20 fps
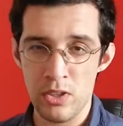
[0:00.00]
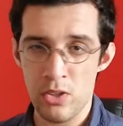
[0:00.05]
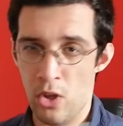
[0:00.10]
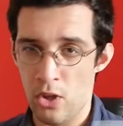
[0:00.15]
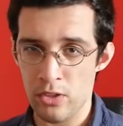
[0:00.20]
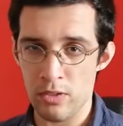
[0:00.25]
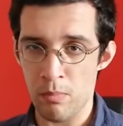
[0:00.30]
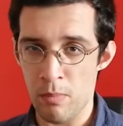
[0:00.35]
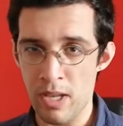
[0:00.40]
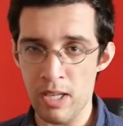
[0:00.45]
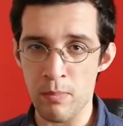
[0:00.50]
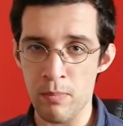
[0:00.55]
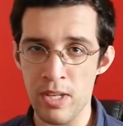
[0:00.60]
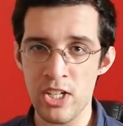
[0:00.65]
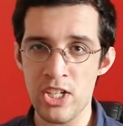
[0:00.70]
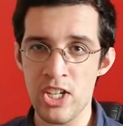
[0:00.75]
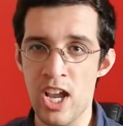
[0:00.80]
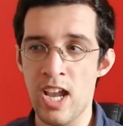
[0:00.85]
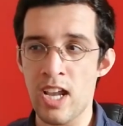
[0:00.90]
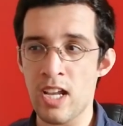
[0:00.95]
not make me
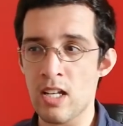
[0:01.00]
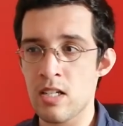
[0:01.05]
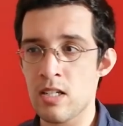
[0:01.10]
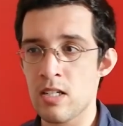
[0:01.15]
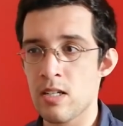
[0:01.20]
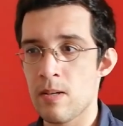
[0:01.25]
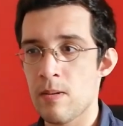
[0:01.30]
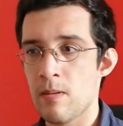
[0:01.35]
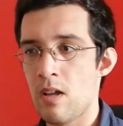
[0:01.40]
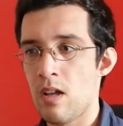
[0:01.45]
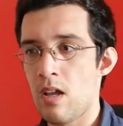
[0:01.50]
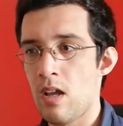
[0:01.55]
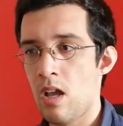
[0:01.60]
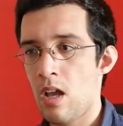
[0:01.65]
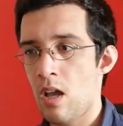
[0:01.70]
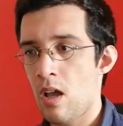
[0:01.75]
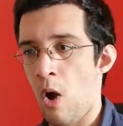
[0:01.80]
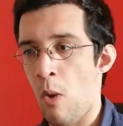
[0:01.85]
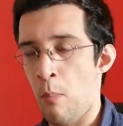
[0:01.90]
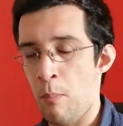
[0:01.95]
change
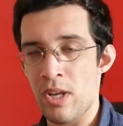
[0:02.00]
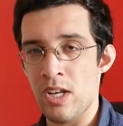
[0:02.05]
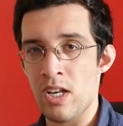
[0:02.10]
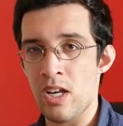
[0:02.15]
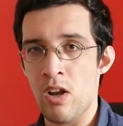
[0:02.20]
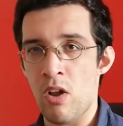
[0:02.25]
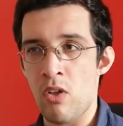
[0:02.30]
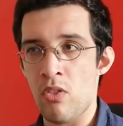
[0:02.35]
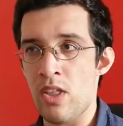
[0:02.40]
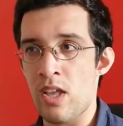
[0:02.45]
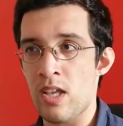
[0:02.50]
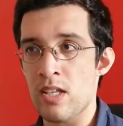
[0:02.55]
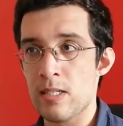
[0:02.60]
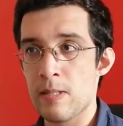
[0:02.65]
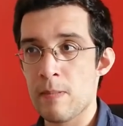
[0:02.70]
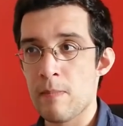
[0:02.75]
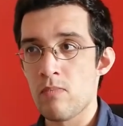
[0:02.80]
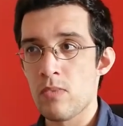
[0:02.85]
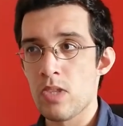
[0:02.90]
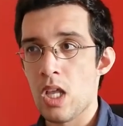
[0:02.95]
opinion on this.
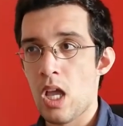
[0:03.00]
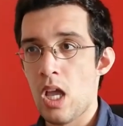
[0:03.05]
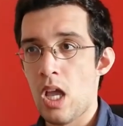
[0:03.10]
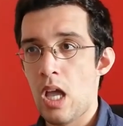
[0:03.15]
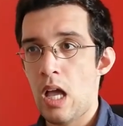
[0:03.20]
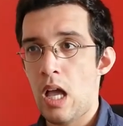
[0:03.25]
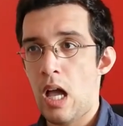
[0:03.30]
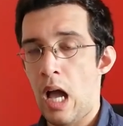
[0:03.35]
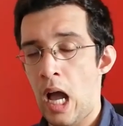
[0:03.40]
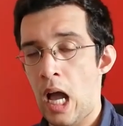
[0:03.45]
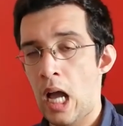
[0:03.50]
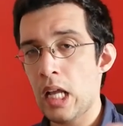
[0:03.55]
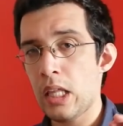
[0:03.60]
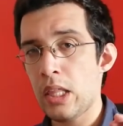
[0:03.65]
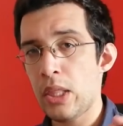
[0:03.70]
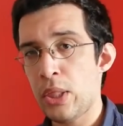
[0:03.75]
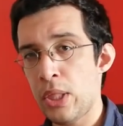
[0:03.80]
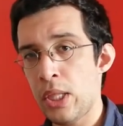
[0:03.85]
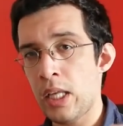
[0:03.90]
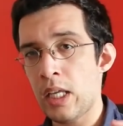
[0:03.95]
I
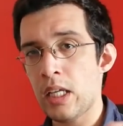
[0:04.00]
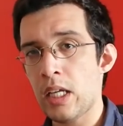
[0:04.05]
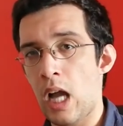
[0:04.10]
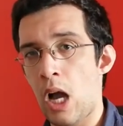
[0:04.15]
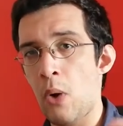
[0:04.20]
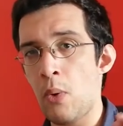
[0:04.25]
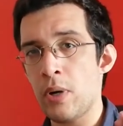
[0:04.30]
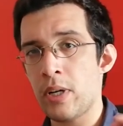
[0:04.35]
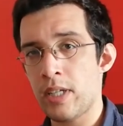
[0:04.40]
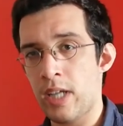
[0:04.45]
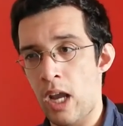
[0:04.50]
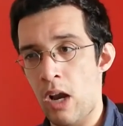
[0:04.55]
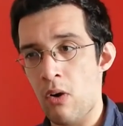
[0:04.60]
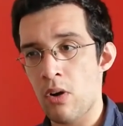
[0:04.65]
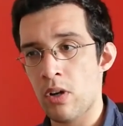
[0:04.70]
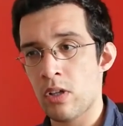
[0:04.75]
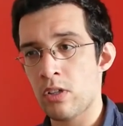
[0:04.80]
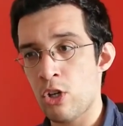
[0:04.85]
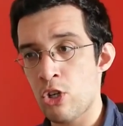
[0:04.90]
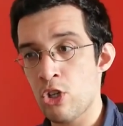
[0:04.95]
think our
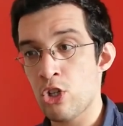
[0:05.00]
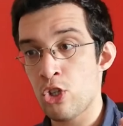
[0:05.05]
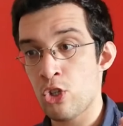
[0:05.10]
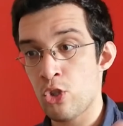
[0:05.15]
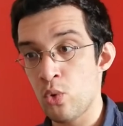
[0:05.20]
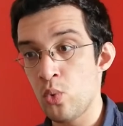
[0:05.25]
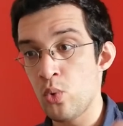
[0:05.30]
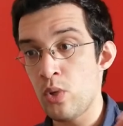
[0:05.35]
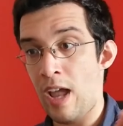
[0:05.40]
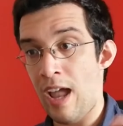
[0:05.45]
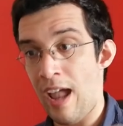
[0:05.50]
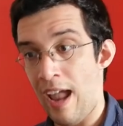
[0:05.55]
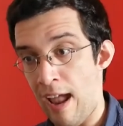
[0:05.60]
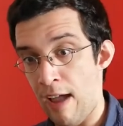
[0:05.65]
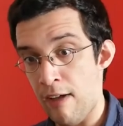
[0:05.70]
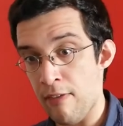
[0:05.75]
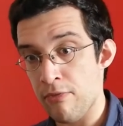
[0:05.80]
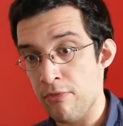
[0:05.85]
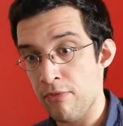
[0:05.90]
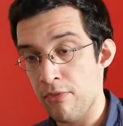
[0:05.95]
character should
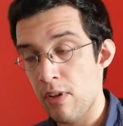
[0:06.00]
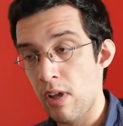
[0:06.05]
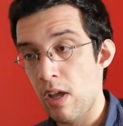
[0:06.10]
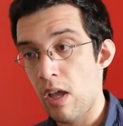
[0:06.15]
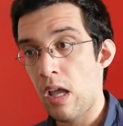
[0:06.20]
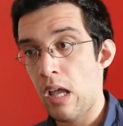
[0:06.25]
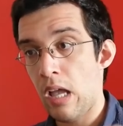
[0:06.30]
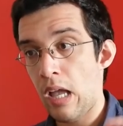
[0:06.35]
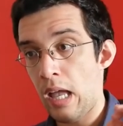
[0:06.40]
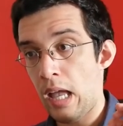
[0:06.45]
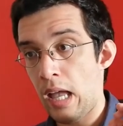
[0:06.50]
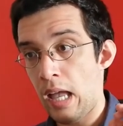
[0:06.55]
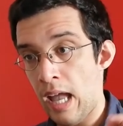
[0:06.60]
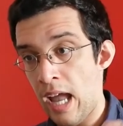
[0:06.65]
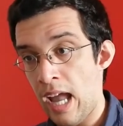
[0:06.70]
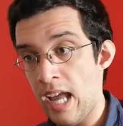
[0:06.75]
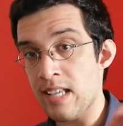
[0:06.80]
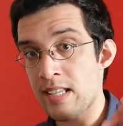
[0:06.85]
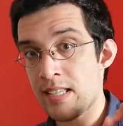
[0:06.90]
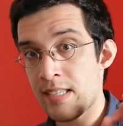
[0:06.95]
have
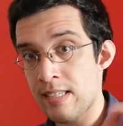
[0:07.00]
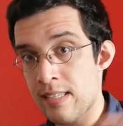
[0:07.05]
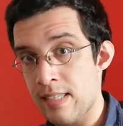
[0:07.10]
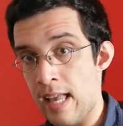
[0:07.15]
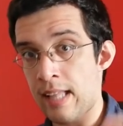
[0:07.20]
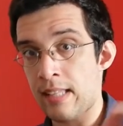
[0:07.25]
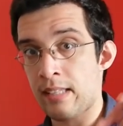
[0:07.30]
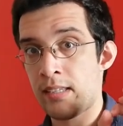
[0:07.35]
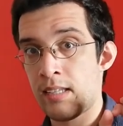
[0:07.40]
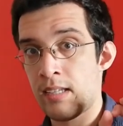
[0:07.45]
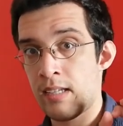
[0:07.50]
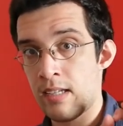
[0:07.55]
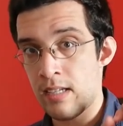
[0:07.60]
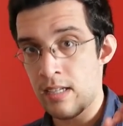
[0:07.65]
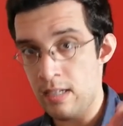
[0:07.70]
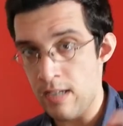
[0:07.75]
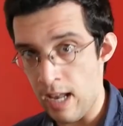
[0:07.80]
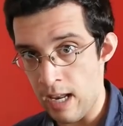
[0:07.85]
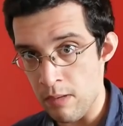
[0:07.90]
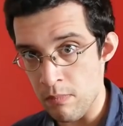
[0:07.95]
a set
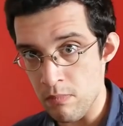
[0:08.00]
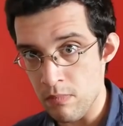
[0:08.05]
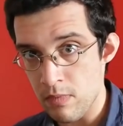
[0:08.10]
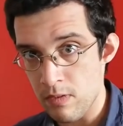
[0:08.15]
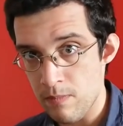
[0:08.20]
name,